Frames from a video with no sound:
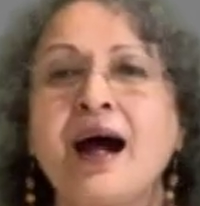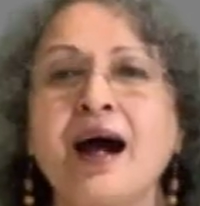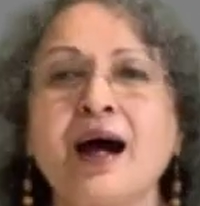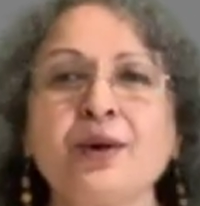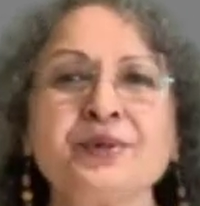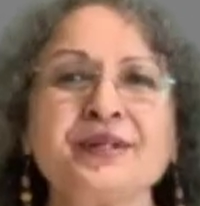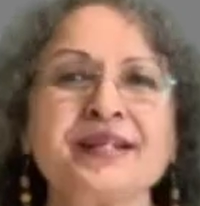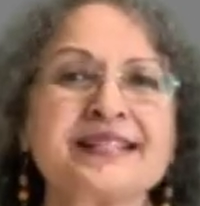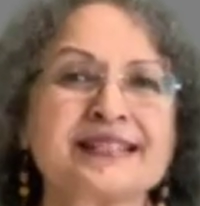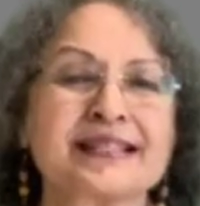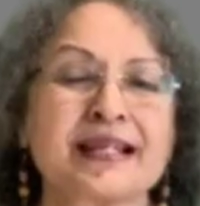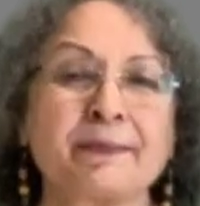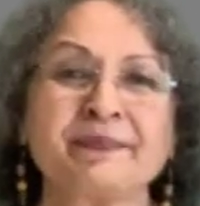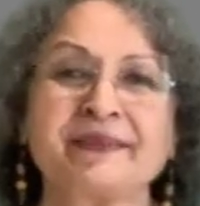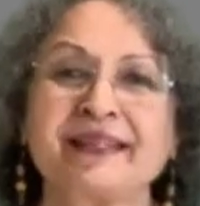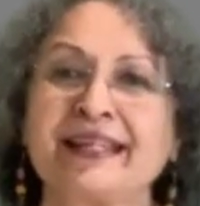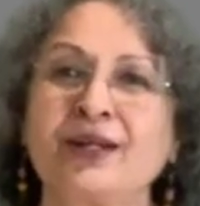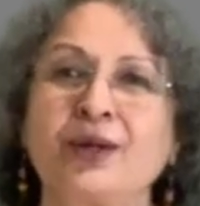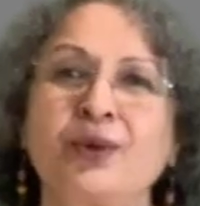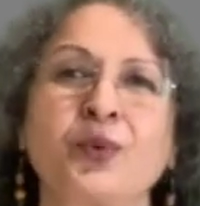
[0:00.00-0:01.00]
How does
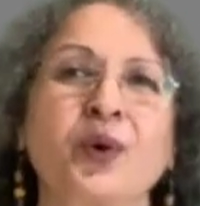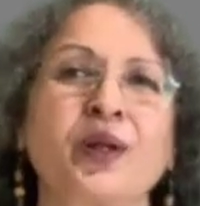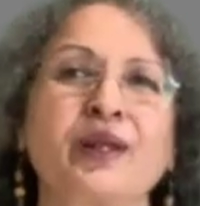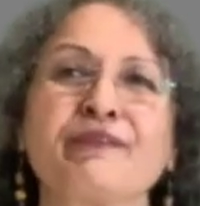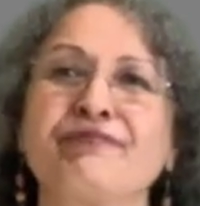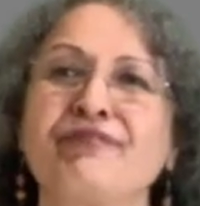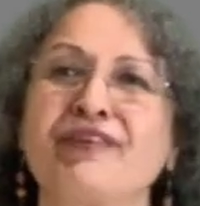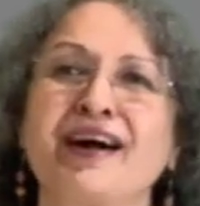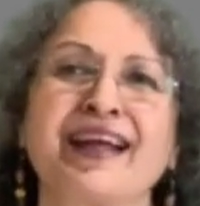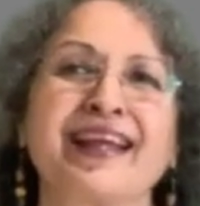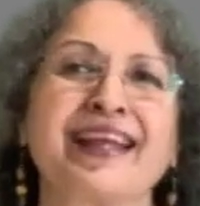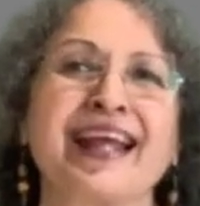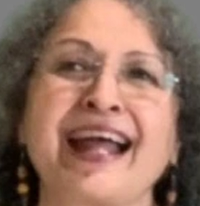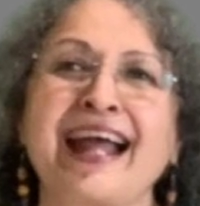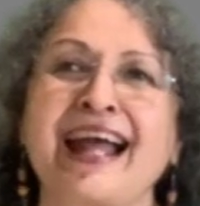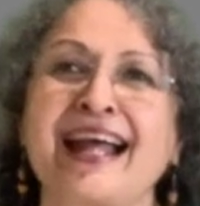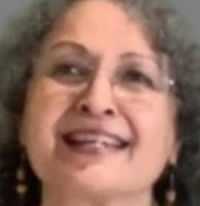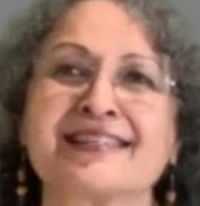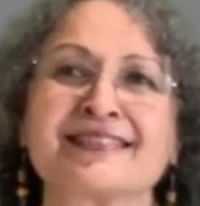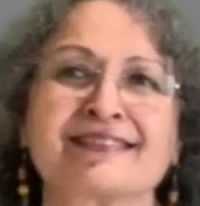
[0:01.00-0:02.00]
something qualify
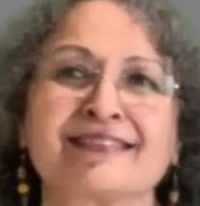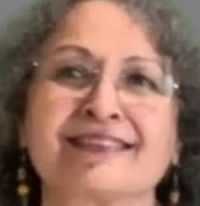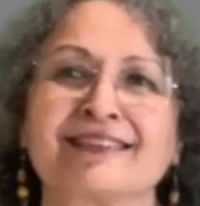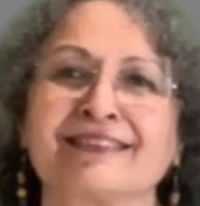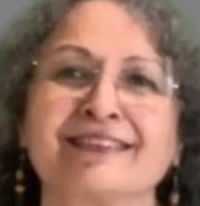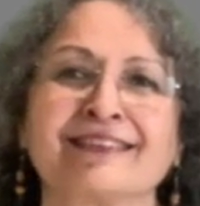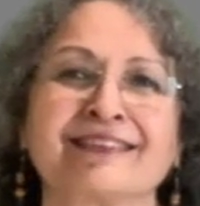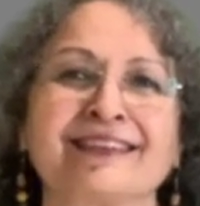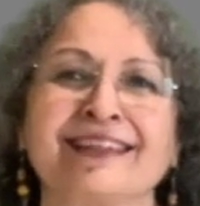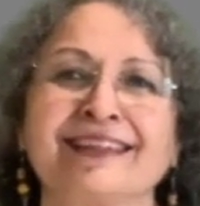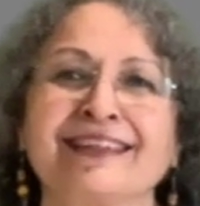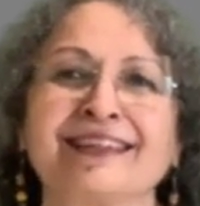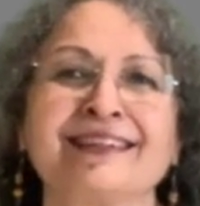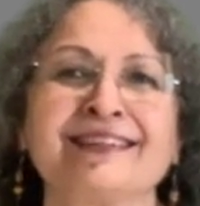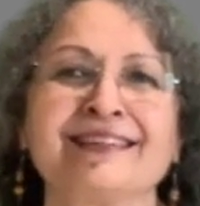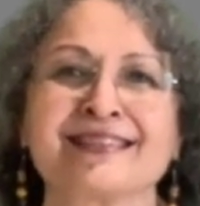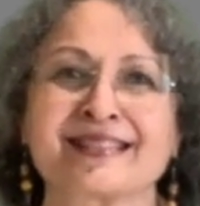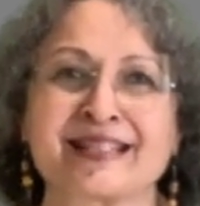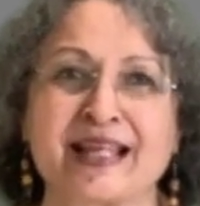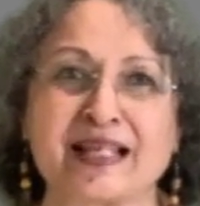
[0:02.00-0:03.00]
as critical
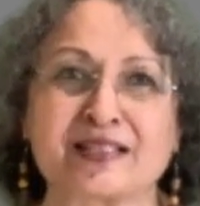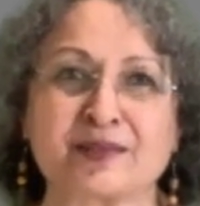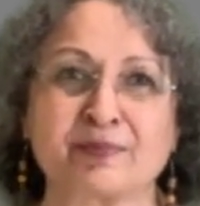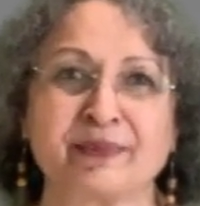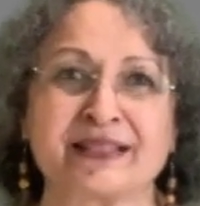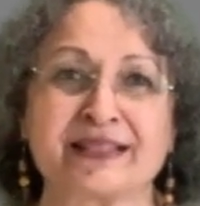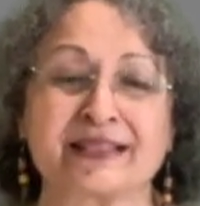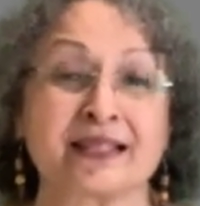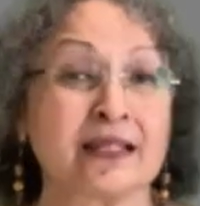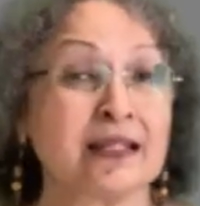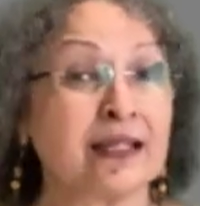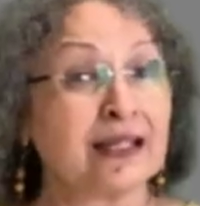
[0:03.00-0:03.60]
thinking assessment?